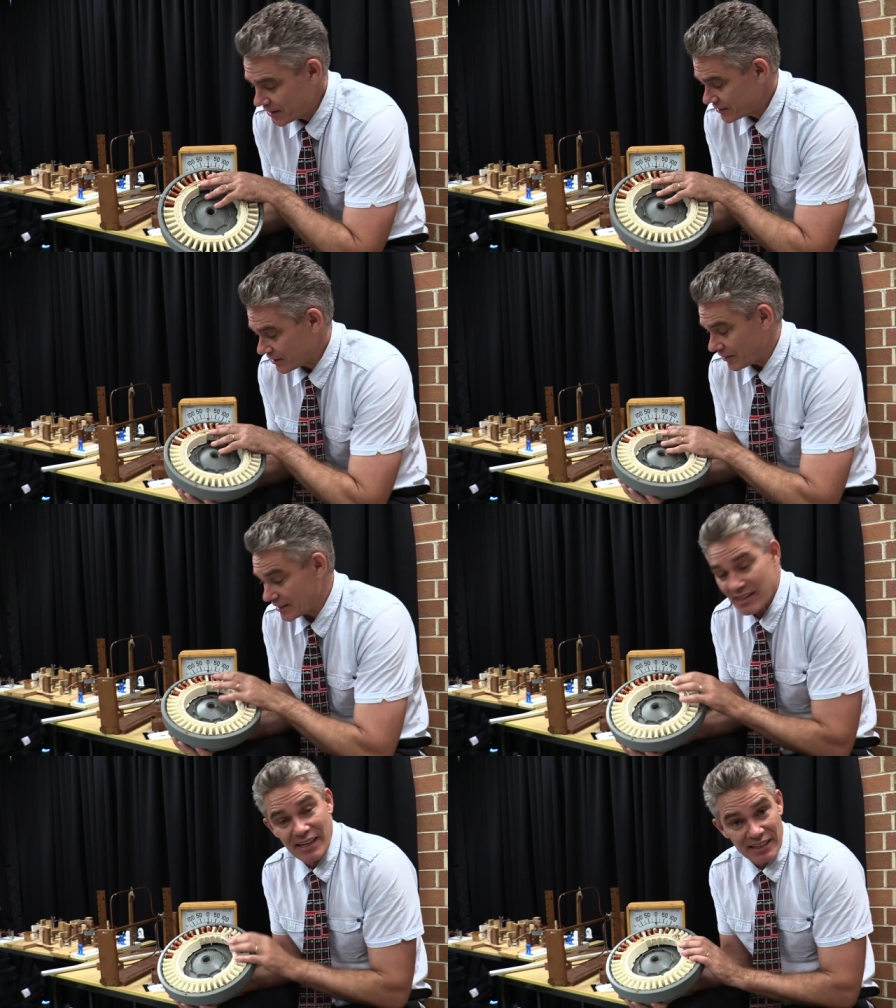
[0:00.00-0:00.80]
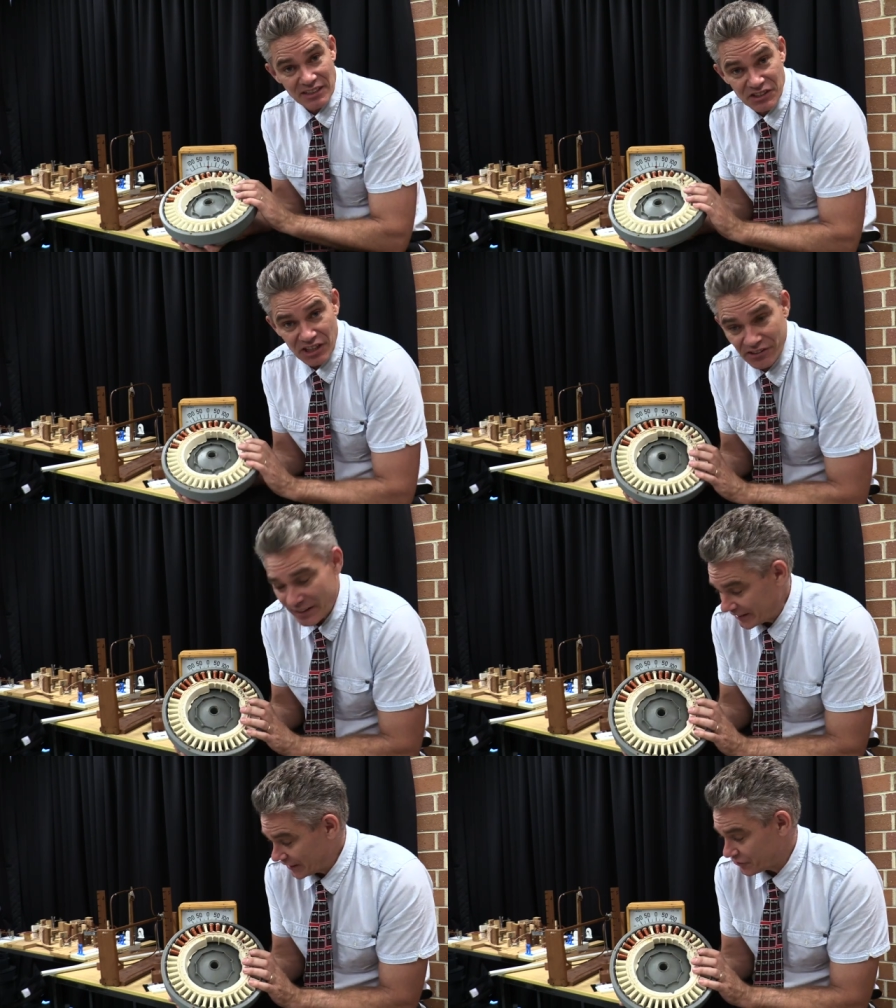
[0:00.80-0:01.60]
So that's how you can
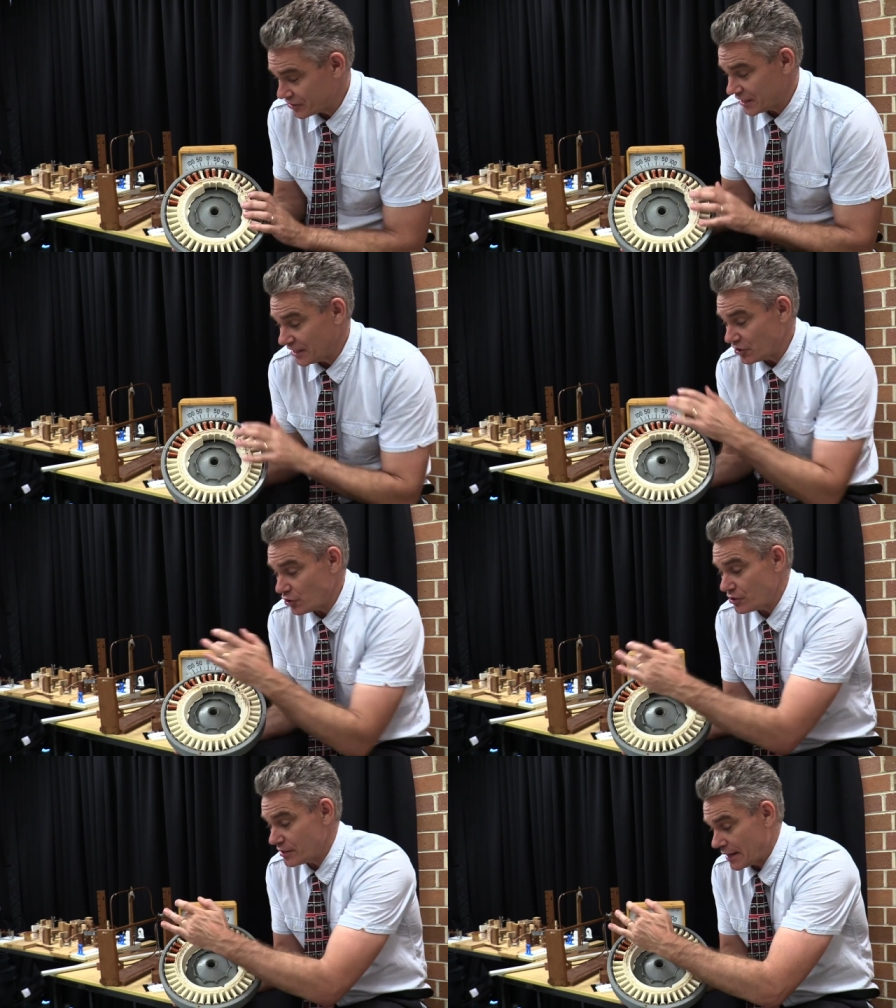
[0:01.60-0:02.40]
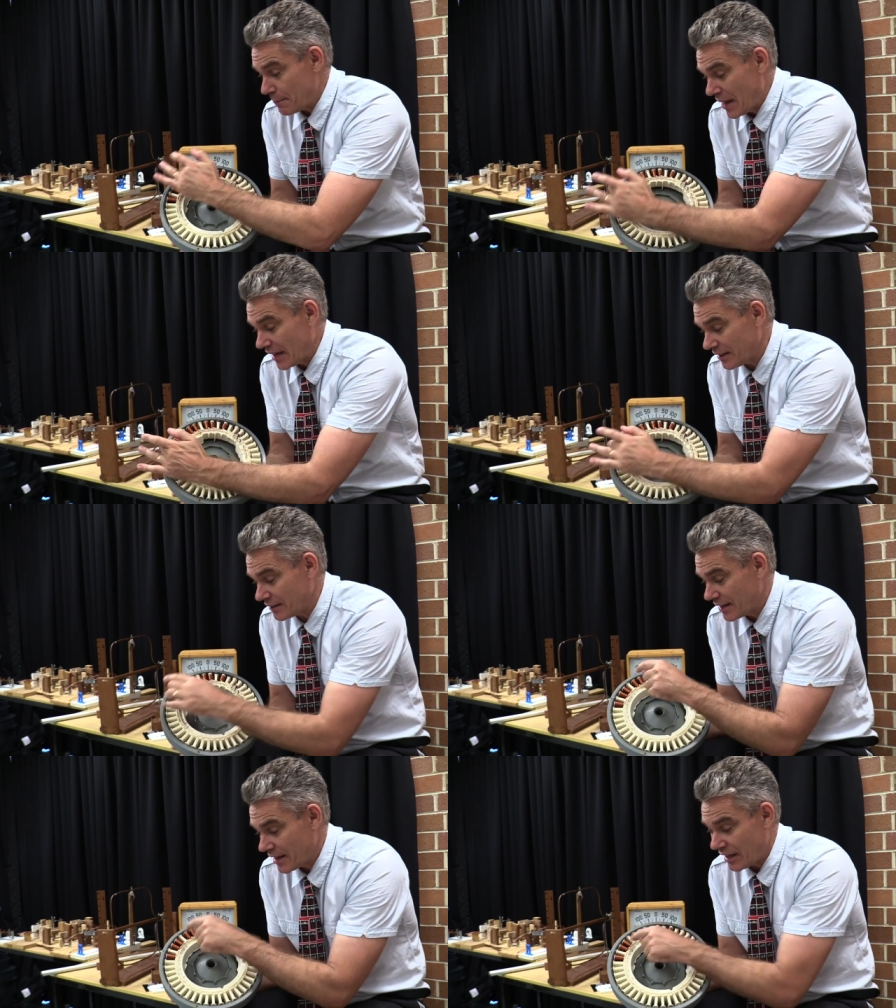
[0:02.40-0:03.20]
generate electricity using a
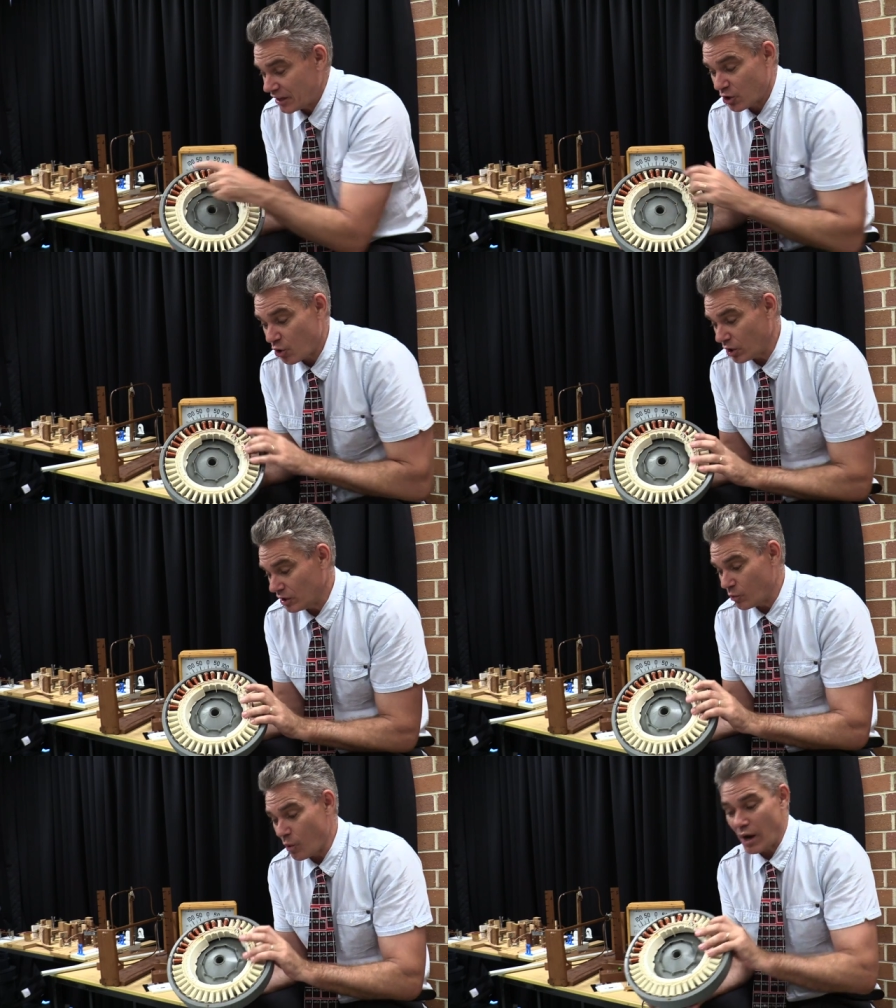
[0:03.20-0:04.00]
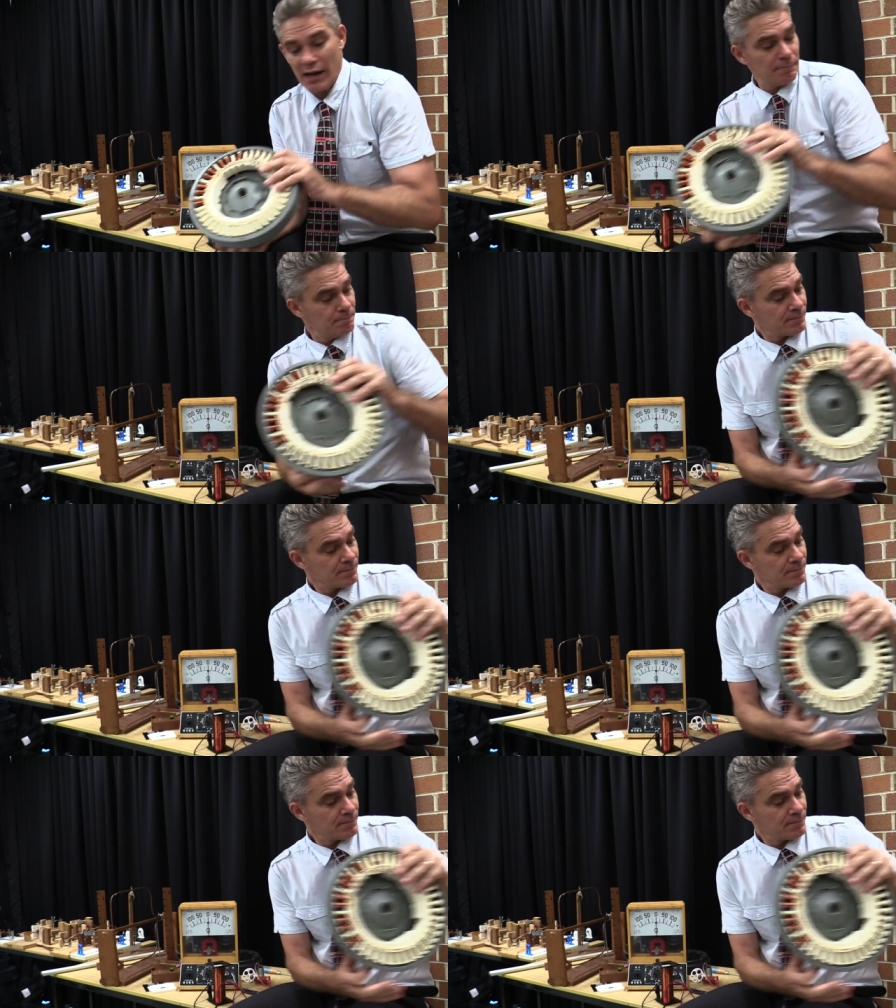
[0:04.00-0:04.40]
magnet and a coil of wire.